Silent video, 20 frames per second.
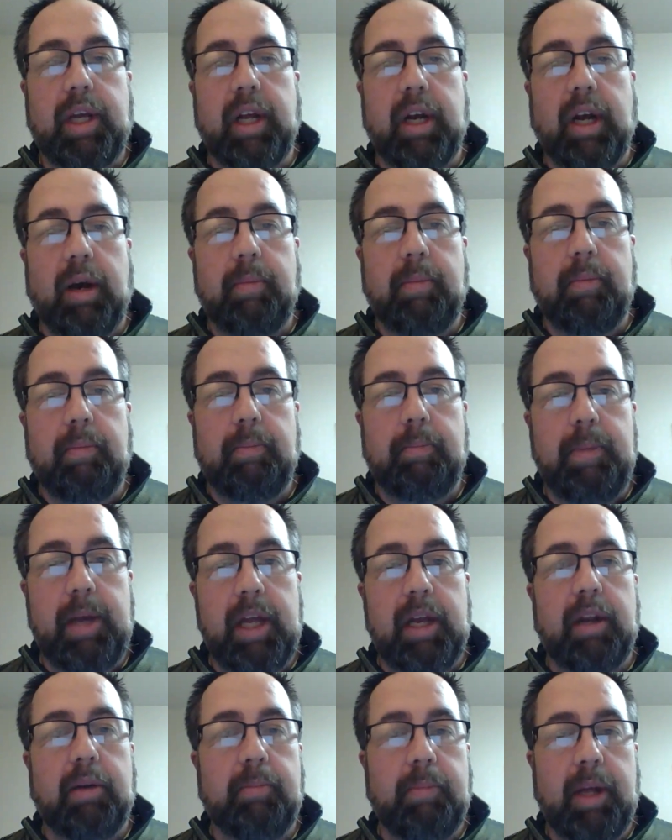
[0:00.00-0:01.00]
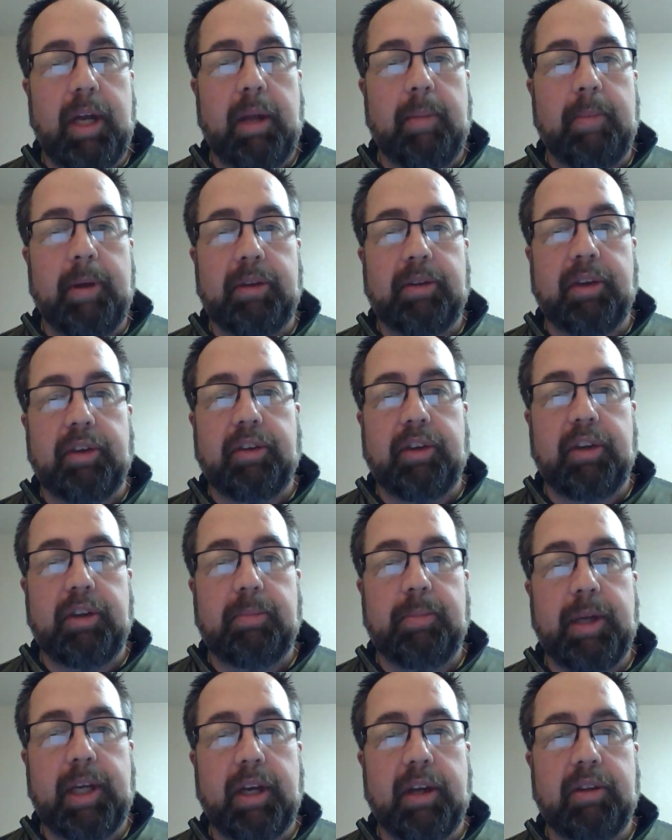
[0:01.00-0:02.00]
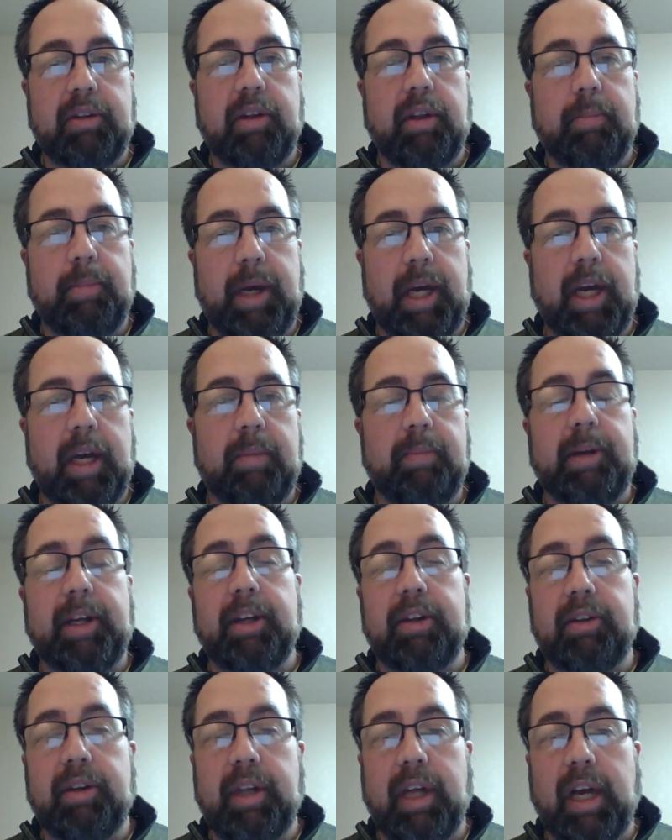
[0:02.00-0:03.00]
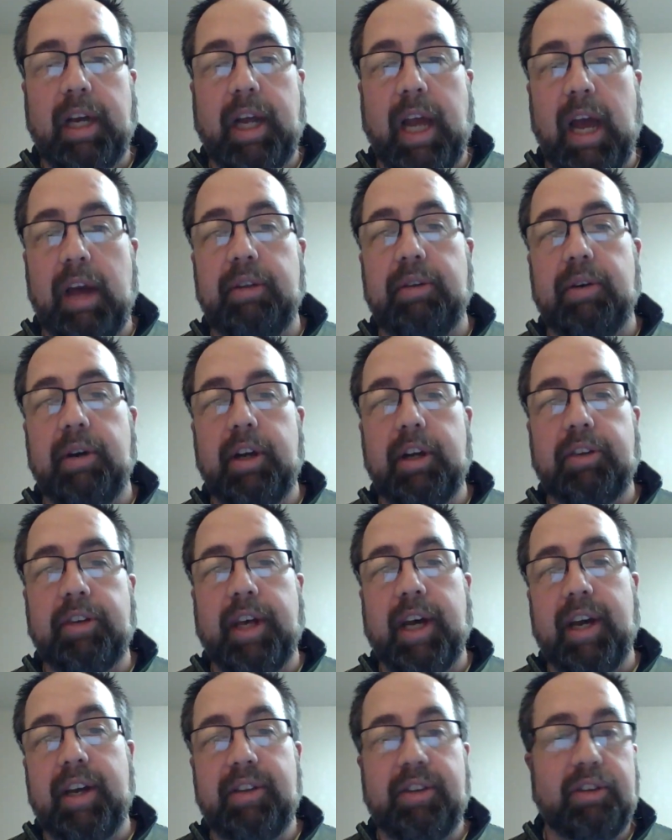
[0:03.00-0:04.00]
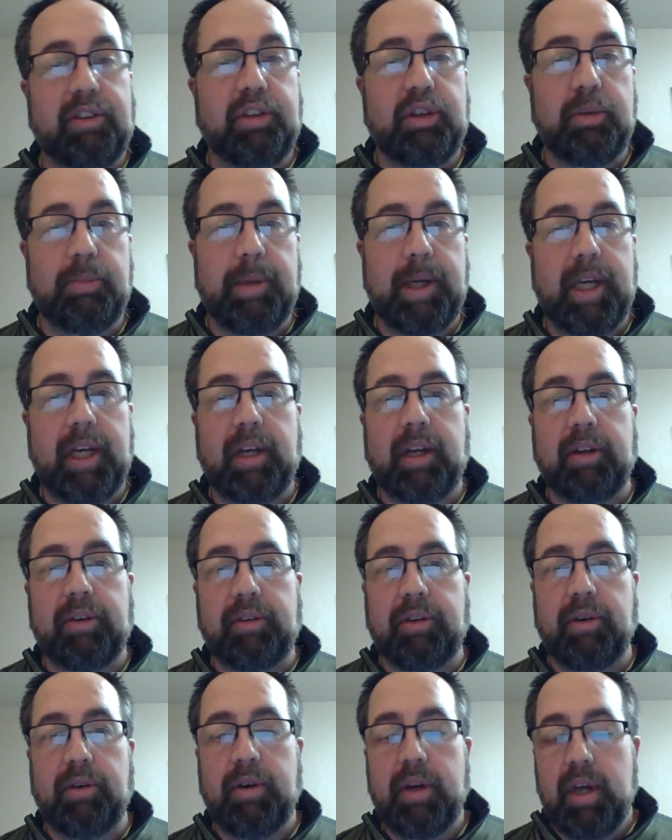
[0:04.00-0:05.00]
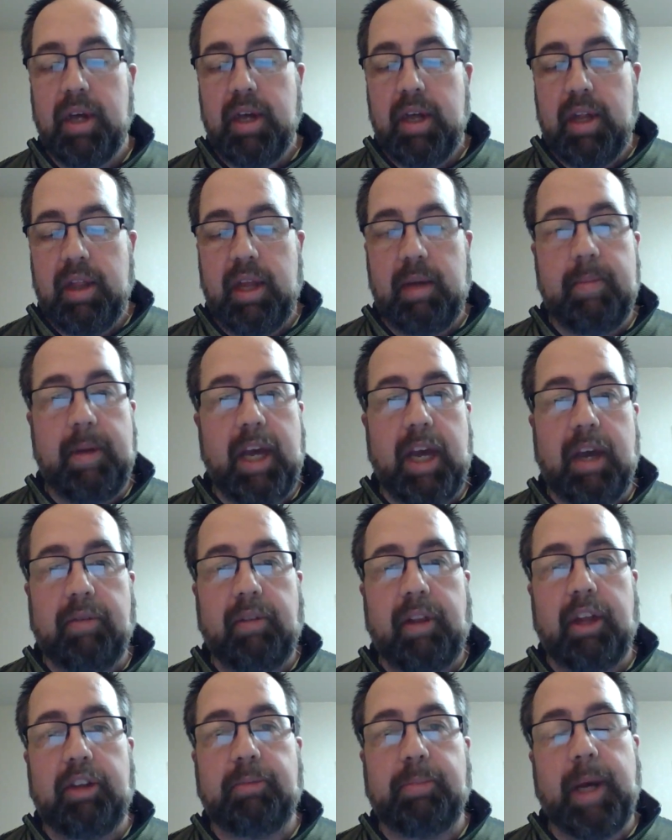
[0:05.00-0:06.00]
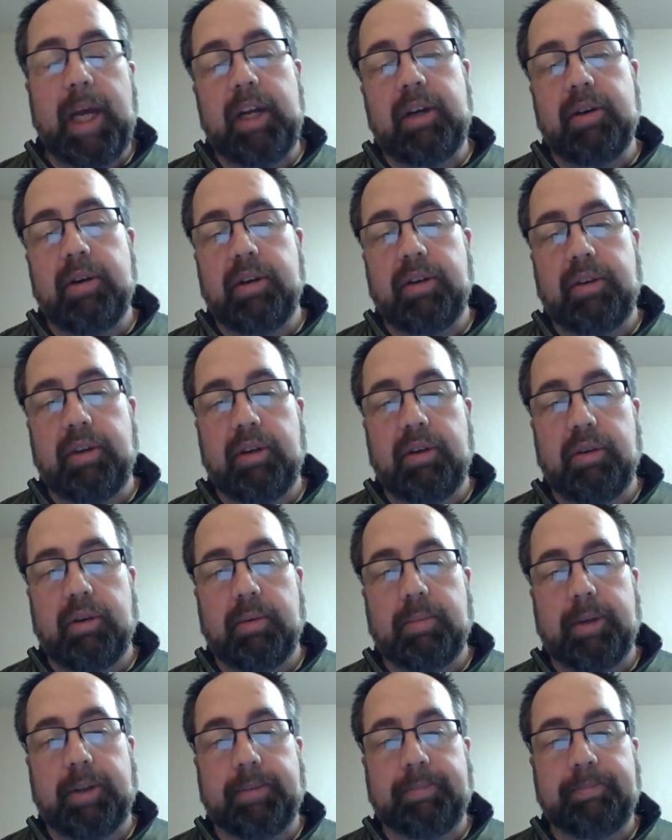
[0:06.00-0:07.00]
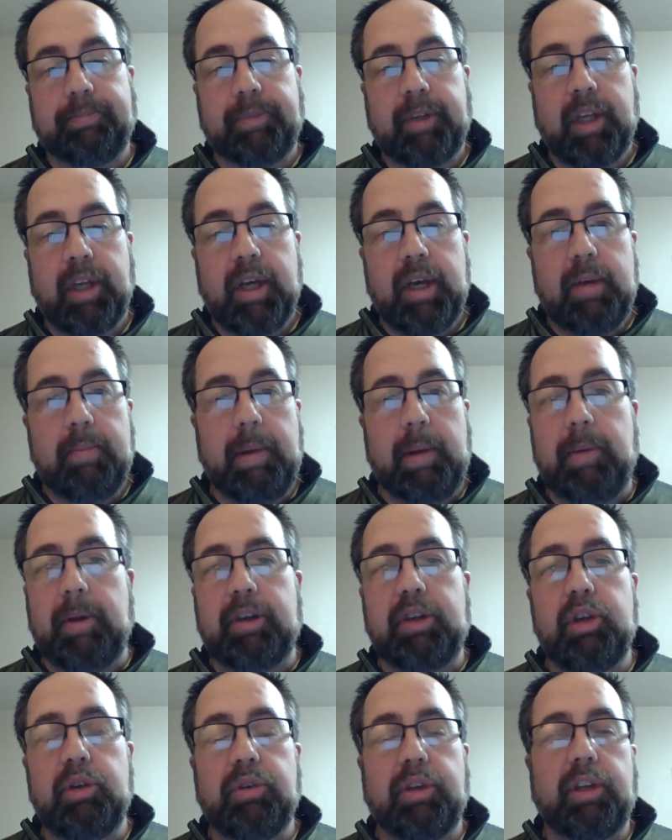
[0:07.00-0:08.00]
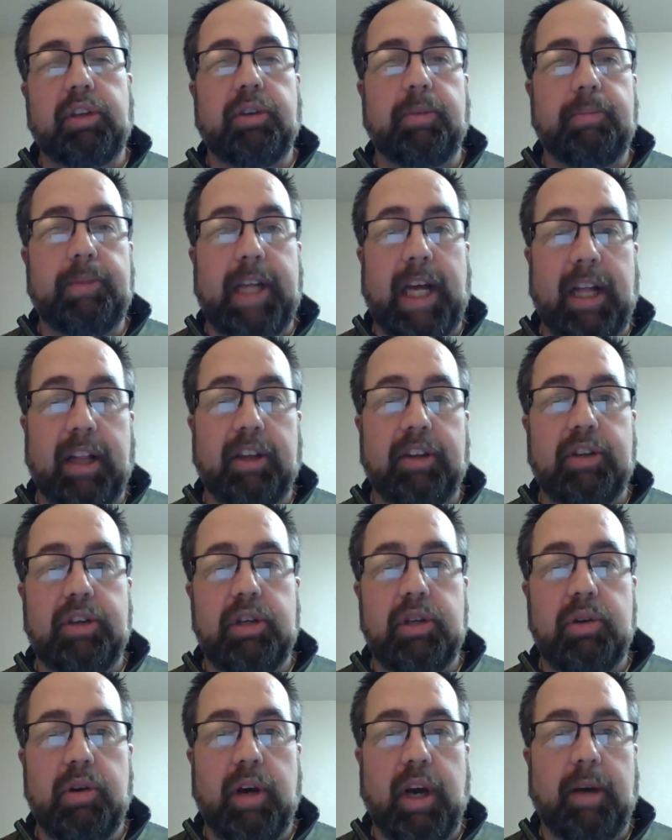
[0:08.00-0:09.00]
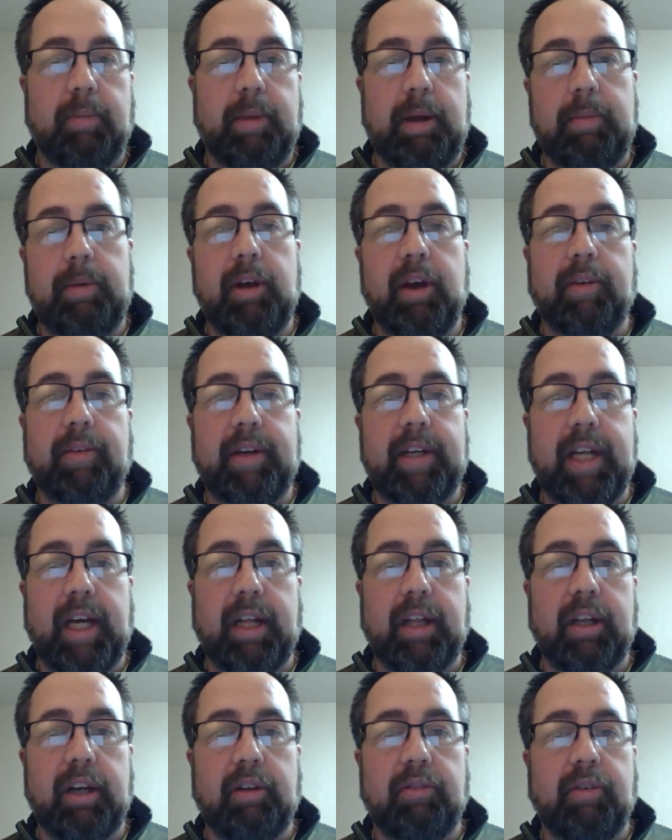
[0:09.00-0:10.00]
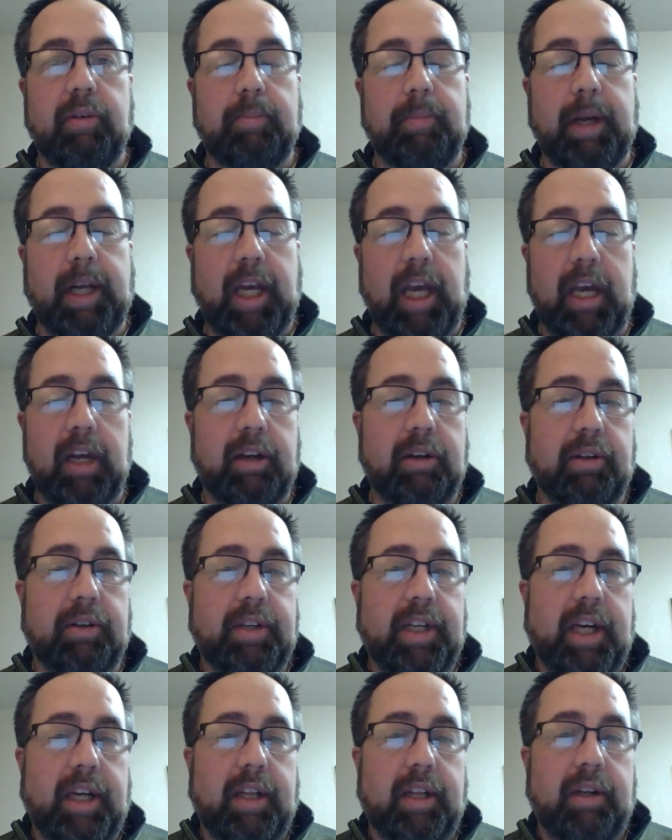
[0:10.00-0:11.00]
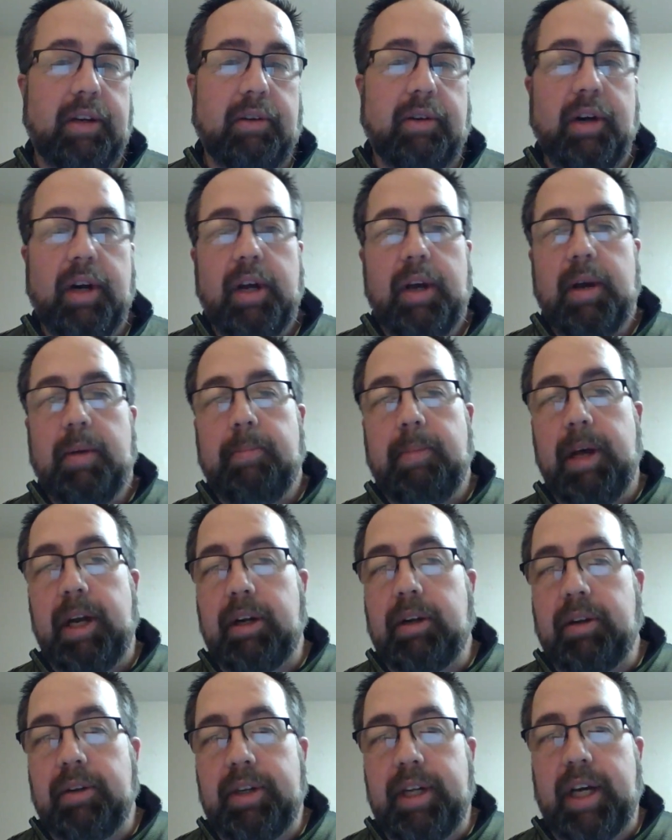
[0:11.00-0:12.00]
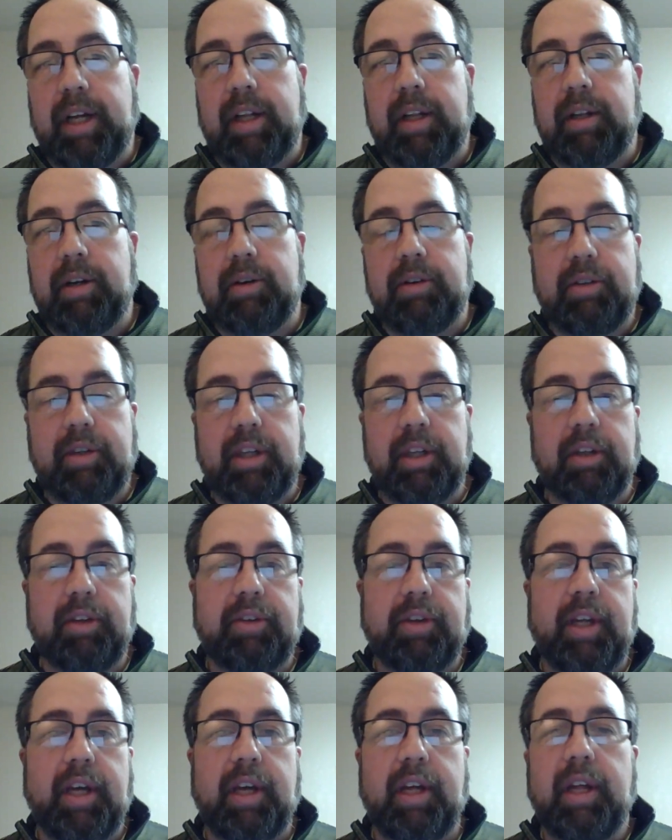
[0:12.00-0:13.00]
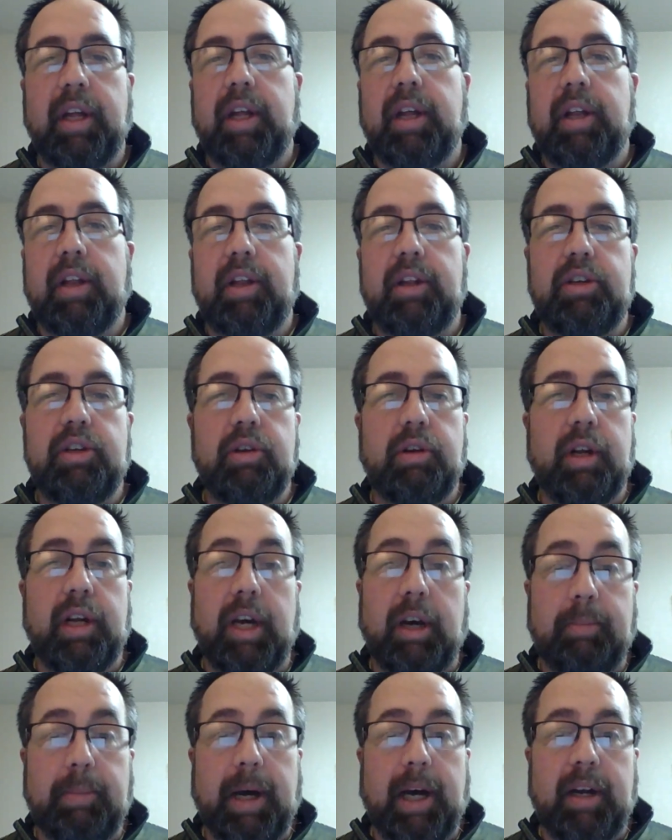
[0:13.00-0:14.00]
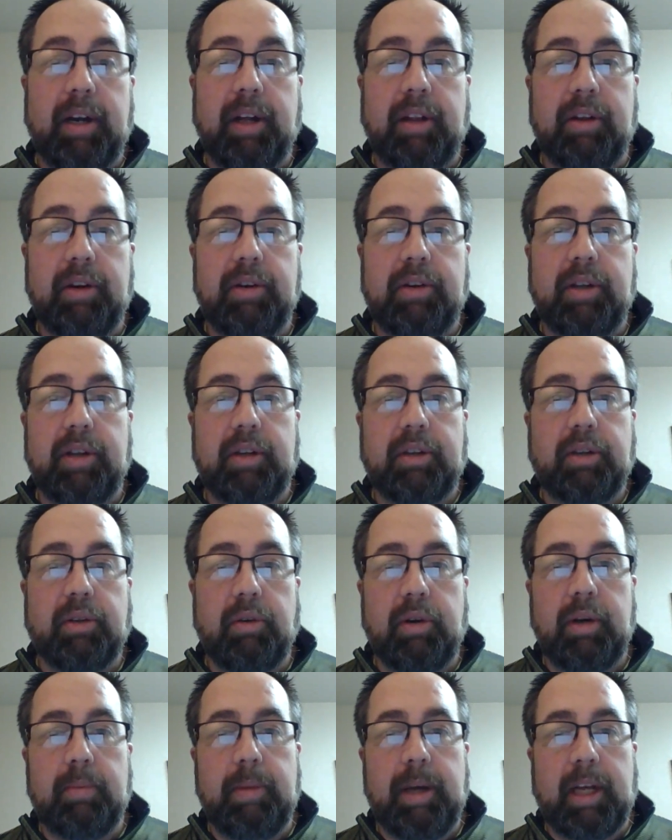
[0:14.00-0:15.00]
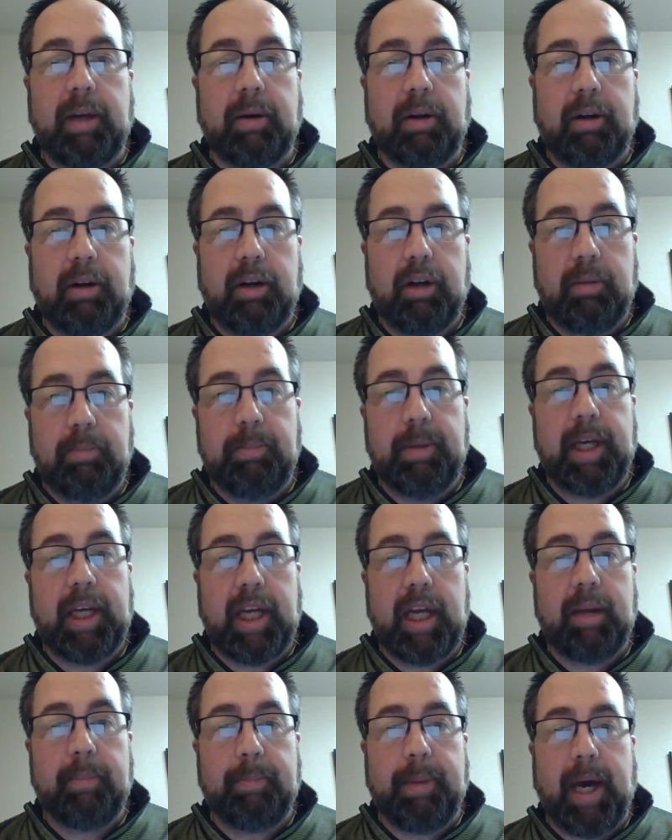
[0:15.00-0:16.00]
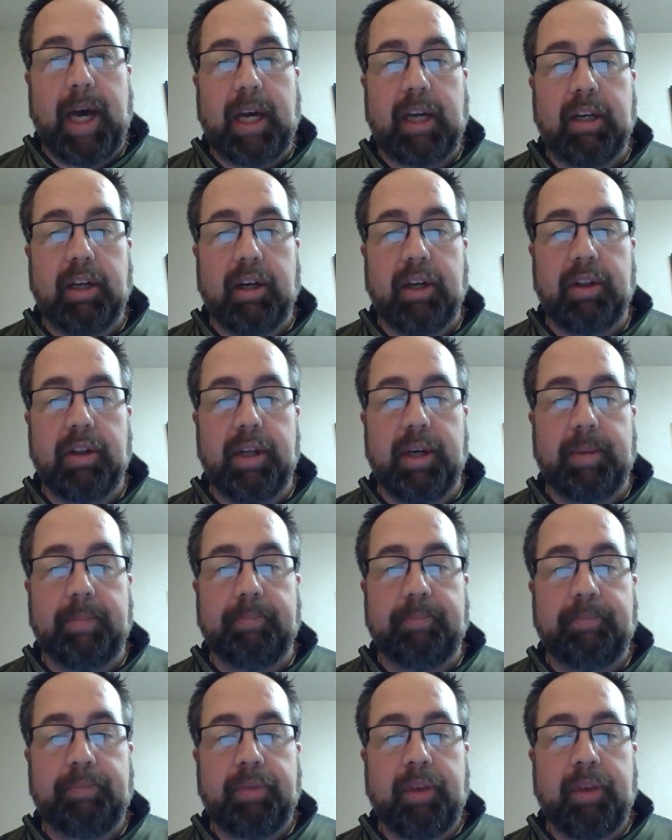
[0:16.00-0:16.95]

cannot meet in many businesses because of the ban, because that gathering size is too big, and so they may have less patrons than normal. Maybe it's using some talents that you have. Maybe you have a talent of a mechanical talent or medical talent or skill set that you can help out others that's going to make a big impact on them.